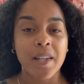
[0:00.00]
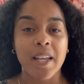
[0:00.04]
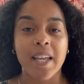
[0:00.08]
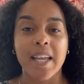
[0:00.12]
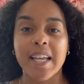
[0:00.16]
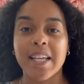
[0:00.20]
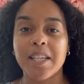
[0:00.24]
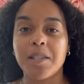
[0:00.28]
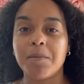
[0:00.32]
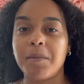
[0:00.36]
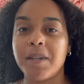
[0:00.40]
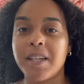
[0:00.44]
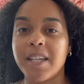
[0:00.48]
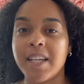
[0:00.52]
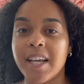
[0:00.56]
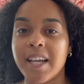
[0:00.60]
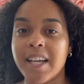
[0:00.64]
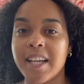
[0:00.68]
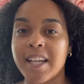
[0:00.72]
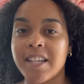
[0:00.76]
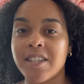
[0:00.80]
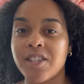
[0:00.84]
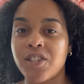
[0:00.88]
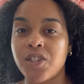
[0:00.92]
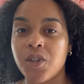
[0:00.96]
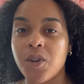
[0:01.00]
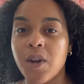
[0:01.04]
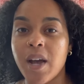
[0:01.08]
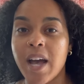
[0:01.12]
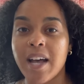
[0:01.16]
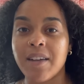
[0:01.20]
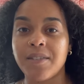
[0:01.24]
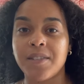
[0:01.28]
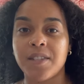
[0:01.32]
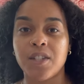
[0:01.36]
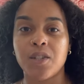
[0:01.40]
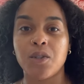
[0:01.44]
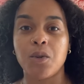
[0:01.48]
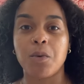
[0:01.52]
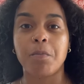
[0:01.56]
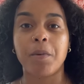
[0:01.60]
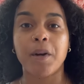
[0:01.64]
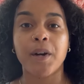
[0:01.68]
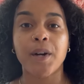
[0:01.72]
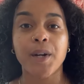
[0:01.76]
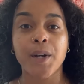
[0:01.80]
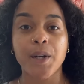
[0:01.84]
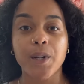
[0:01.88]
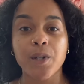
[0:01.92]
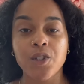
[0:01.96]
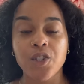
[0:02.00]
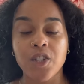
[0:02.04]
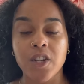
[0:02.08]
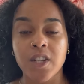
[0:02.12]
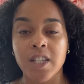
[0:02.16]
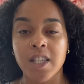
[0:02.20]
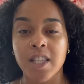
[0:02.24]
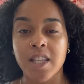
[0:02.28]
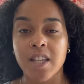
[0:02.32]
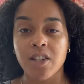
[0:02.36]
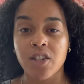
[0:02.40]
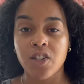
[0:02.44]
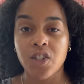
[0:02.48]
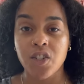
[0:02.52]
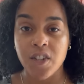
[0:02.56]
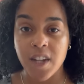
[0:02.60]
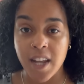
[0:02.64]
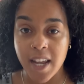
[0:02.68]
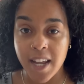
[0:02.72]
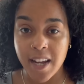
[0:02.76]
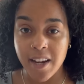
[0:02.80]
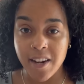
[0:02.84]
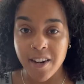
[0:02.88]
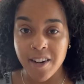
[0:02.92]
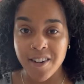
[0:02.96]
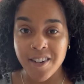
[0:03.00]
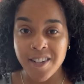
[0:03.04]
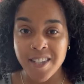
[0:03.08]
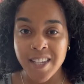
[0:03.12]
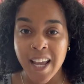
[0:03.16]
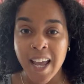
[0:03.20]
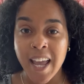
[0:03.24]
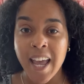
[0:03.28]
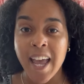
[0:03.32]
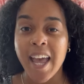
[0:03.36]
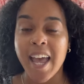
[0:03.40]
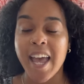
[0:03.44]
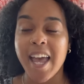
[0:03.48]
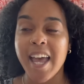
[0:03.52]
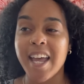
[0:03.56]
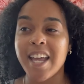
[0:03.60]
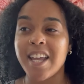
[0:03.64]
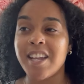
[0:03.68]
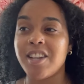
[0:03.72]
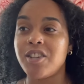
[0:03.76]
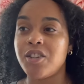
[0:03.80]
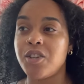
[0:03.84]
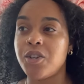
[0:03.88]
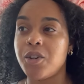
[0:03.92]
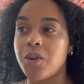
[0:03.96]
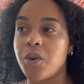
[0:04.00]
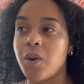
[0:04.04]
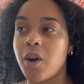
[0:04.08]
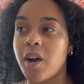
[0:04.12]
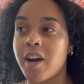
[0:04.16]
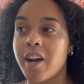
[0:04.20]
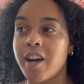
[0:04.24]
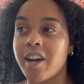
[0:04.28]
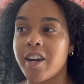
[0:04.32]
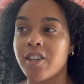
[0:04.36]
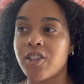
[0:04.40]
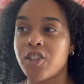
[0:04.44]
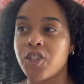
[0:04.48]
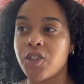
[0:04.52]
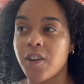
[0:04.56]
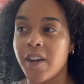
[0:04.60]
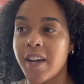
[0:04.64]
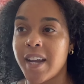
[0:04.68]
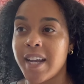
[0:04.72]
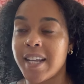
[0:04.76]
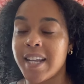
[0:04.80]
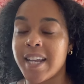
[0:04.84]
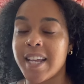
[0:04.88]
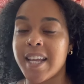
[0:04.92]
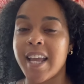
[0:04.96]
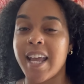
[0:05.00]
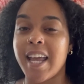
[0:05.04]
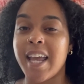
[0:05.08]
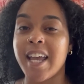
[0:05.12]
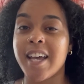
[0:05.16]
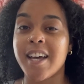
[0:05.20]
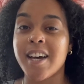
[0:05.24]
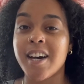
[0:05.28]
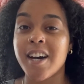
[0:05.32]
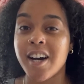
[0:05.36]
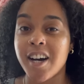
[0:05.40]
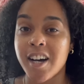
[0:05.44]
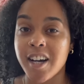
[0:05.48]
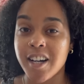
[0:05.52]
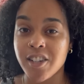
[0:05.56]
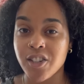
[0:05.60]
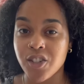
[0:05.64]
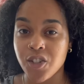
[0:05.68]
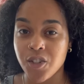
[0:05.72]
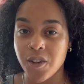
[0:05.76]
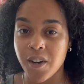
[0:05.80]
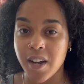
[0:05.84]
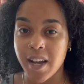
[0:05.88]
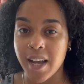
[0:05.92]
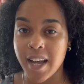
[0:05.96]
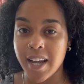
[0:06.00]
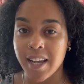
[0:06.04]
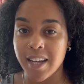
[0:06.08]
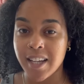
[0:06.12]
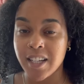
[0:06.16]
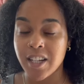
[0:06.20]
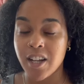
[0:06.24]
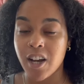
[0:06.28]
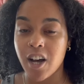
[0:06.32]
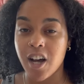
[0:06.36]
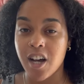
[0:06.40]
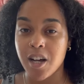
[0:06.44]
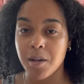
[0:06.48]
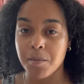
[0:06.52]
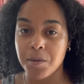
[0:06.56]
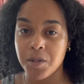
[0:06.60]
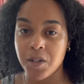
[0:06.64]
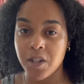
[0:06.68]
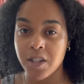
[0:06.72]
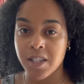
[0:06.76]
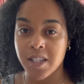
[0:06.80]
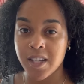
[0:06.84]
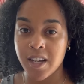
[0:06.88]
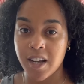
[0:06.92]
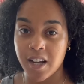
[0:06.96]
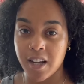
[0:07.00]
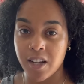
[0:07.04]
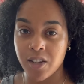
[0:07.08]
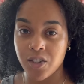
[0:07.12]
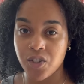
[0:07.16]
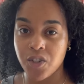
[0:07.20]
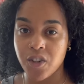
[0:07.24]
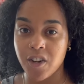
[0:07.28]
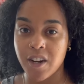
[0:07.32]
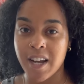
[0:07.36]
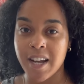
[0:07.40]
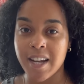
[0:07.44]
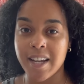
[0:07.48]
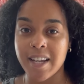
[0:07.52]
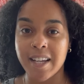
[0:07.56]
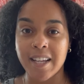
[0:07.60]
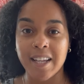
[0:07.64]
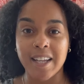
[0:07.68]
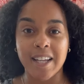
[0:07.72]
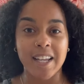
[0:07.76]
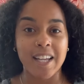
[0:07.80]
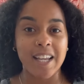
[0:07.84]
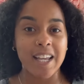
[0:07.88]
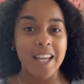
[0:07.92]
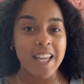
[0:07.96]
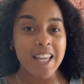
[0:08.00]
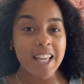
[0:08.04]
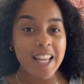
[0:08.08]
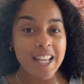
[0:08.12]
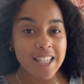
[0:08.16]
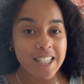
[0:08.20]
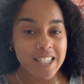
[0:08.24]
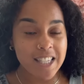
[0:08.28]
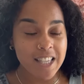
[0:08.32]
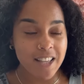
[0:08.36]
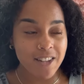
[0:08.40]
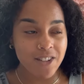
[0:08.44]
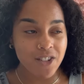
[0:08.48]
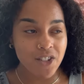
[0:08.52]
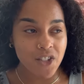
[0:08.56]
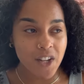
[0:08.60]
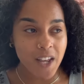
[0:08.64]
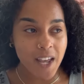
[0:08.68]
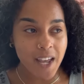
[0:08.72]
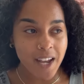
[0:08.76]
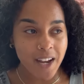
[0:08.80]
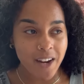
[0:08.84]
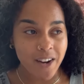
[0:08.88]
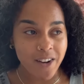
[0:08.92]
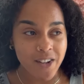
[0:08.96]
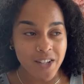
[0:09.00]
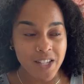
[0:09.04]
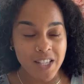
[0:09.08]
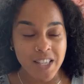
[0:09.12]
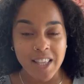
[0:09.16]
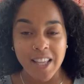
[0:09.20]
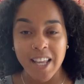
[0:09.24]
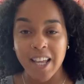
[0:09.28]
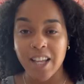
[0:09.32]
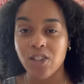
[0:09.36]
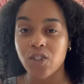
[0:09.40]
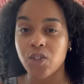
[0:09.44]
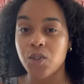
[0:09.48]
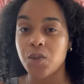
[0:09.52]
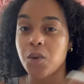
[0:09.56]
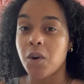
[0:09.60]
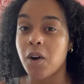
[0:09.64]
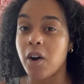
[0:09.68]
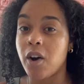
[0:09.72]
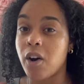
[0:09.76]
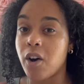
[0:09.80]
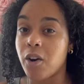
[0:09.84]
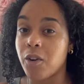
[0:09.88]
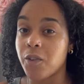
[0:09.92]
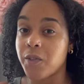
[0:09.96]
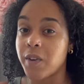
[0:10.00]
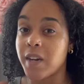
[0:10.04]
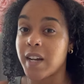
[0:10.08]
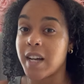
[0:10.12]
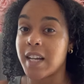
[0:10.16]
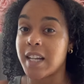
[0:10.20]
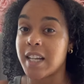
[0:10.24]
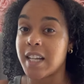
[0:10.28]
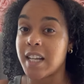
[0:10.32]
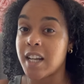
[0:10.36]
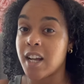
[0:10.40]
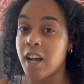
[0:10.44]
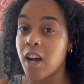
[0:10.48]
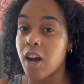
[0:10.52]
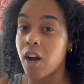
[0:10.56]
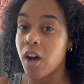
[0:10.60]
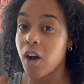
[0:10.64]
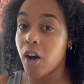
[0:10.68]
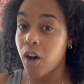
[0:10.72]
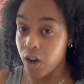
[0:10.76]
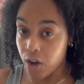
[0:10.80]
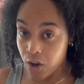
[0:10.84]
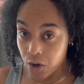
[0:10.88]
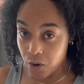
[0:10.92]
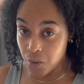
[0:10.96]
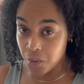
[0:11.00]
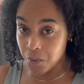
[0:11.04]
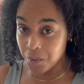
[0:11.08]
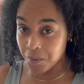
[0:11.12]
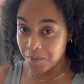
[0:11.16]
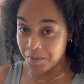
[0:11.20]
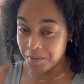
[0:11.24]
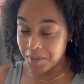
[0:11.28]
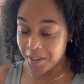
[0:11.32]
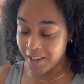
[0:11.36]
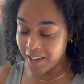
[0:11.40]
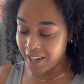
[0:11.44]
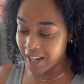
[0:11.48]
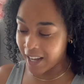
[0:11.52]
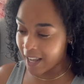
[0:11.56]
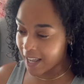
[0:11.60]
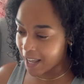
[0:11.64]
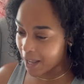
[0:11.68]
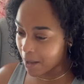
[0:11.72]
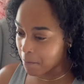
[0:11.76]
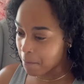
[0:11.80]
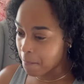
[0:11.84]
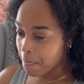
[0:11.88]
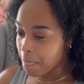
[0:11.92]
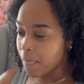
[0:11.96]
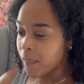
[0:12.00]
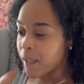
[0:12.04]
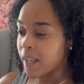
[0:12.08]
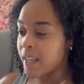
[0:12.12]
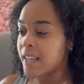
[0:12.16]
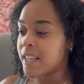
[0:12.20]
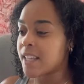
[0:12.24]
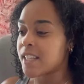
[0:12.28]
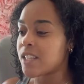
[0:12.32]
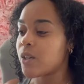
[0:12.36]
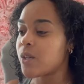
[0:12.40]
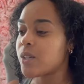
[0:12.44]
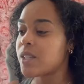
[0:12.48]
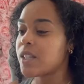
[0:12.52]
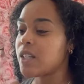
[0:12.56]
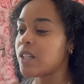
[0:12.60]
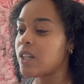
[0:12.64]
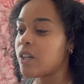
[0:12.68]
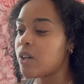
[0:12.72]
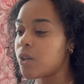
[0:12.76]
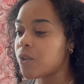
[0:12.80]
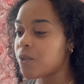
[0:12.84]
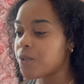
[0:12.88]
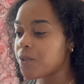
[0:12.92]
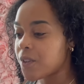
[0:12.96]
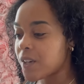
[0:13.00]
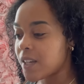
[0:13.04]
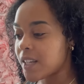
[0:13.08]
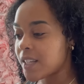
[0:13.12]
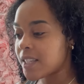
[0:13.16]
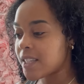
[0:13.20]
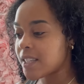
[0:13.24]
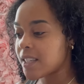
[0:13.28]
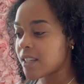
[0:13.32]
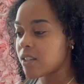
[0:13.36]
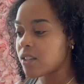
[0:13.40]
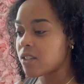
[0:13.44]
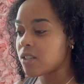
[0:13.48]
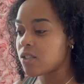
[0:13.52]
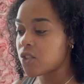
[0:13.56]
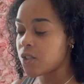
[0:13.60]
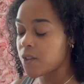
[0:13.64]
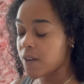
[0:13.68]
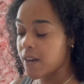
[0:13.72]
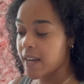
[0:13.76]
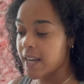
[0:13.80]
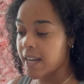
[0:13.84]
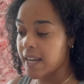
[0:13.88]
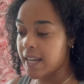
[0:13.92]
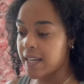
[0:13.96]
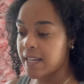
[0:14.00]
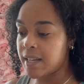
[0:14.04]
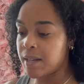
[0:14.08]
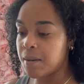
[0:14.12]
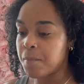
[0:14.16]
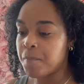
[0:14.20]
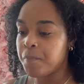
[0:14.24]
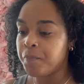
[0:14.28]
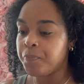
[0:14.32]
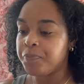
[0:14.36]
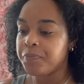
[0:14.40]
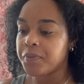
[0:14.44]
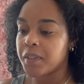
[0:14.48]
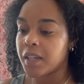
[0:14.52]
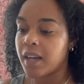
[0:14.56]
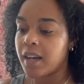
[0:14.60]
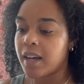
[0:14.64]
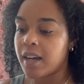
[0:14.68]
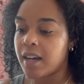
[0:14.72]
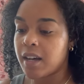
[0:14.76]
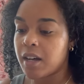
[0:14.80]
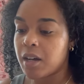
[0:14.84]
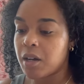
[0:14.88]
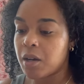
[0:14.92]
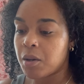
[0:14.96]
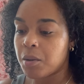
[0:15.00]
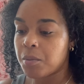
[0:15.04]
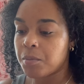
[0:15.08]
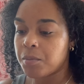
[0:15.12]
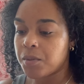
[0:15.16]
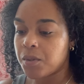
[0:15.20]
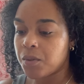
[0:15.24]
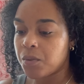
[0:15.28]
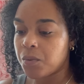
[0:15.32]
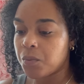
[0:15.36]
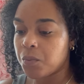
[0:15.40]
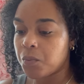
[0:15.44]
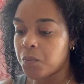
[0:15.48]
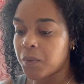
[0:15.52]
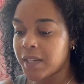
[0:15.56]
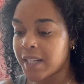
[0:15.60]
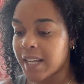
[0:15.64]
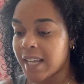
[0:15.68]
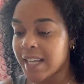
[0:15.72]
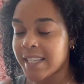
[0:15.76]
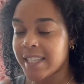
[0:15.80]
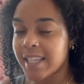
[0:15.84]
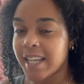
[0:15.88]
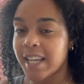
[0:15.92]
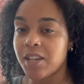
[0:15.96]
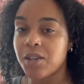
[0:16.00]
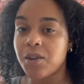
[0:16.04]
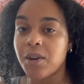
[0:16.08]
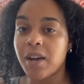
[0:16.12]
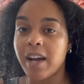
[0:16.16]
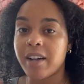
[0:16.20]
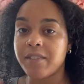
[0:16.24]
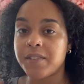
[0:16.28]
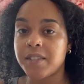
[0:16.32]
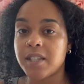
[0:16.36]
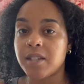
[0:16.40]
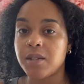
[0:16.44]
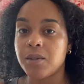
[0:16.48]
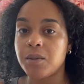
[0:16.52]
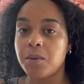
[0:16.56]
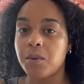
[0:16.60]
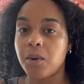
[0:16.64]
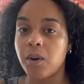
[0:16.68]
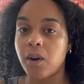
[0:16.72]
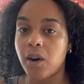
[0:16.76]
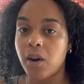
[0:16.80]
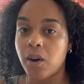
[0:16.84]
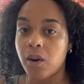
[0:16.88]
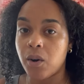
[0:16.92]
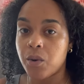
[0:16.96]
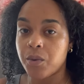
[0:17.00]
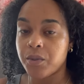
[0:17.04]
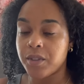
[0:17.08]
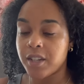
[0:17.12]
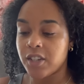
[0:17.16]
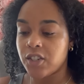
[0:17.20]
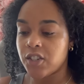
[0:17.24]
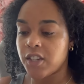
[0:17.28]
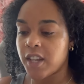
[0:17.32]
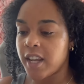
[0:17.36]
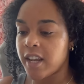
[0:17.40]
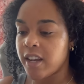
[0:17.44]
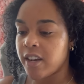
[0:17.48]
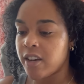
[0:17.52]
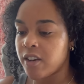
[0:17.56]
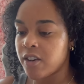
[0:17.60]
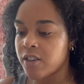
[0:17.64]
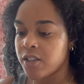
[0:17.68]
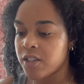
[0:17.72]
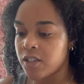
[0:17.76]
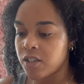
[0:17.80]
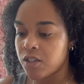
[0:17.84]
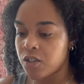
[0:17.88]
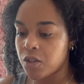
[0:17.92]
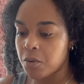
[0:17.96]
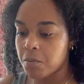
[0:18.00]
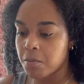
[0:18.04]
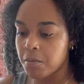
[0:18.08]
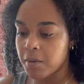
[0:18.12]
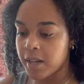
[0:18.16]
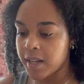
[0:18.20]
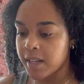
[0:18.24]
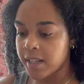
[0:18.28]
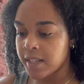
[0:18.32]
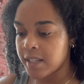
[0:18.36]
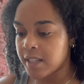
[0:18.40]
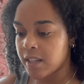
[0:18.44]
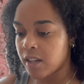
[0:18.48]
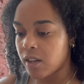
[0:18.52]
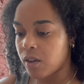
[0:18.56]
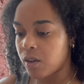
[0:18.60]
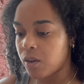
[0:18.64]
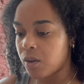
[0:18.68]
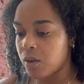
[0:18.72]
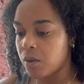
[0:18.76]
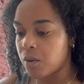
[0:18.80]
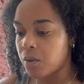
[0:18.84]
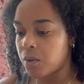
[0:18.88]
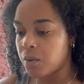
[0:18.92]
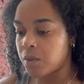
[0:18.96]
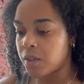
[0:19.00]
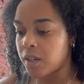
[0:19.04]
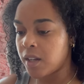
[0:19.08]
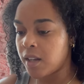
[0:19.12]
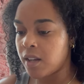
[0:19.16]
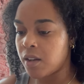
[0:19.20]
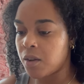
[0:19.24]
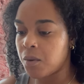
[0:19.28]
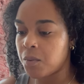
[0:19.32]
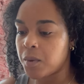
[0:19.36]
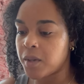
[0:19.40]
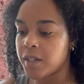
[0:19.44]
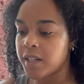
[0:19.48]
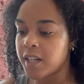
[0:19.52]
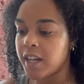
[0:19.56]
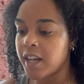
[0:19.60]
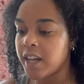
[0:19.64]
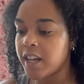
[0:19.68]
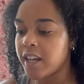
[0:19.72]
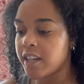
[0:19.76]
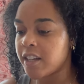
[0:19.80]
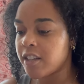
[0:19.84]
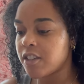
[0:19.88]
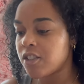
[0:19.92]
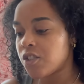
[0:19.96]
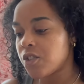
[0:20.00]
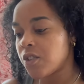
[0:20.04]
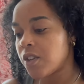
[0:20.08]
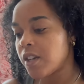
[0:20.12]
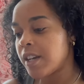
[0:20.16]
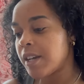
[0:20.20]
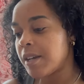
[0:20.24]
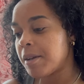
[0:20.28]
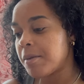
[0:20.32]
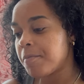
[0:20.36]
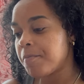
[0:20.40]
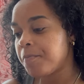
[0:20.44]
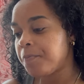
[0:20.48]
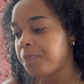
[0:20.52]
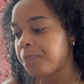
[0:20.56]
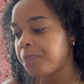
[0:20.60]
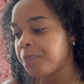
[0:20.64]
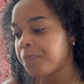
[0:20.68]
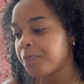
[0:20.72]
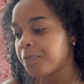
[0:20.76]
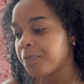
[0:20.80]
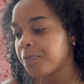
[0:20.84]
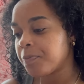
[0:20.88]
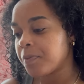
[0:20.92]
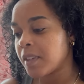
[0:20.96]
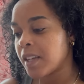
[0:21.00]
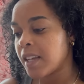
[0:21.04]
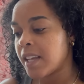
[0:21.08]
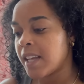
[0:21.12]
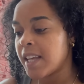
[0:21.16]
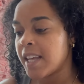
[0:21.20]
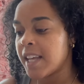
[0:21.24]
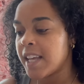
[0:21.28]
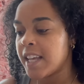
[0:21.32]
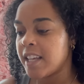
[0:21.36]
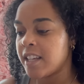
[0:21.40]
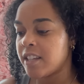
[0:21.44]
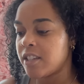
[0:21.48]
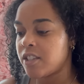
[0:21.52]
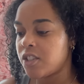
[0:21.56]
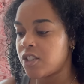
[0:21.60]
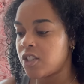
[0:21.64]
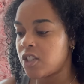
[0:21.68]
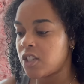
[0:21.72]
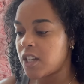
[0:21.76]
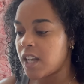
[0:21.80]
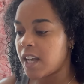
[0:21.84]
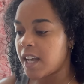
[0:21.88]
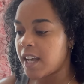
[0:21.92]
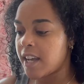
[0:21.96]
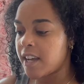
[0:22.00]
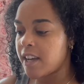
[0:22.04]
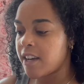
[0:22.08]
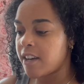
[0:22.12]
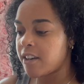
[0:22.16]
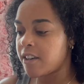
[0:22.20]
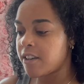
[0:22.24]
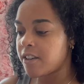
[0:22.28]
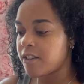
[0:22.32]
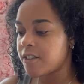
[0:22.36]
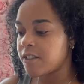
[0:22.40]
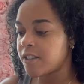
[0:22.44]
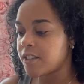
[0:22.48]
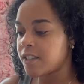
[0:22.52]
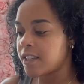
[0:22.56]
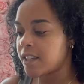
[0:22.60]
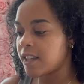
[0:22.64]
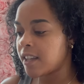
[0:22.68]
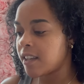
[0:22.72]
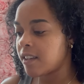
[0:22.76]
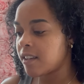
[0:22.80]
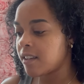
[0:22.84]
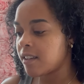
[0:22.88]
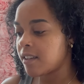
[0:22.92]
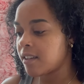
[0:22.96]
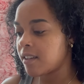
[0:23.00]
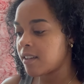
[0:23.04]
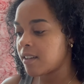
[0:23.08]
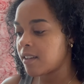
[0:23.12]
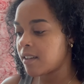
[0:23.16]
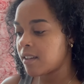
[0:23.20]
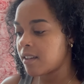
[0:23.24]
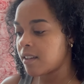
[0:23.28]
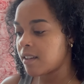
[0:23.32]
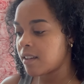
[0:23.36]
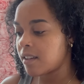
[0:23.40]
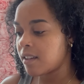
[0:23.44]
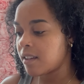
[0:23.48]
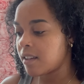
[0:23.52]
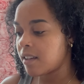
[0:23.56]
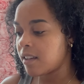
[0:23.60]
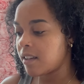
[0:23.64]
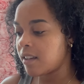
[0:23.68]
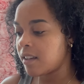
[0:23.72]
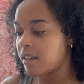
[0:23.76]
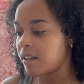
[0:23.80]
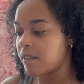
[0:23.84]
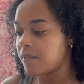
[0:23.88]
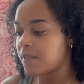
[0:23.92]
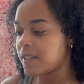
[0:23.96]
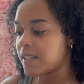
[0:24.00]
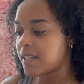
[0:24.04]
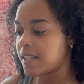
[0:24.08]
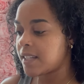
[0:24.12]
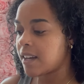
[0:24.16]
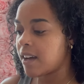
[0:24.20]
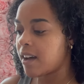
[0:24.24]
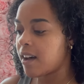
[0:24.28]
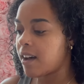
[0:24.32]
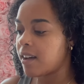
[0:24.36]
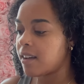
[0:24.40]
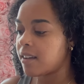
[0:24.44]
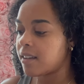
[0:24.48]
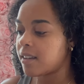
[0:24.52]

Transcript: is because you have to purchase the shares, and you are trading a contract, an options contract, against the shares that you already own. Okay? So it's a low-risk trade. When I say you have to own the shares, you must own 100 shares of stock.